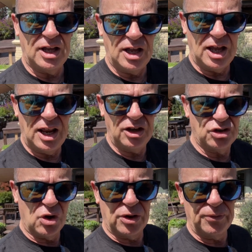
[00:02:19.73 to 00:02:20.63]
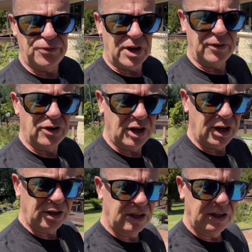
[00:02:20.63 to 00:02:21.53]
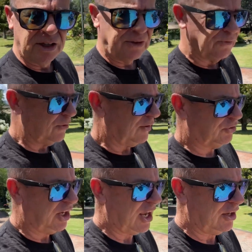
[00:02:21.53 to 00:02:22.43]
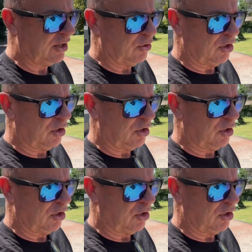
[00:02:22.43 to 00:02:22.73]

Anything shorter than 5'9", 5'10", you're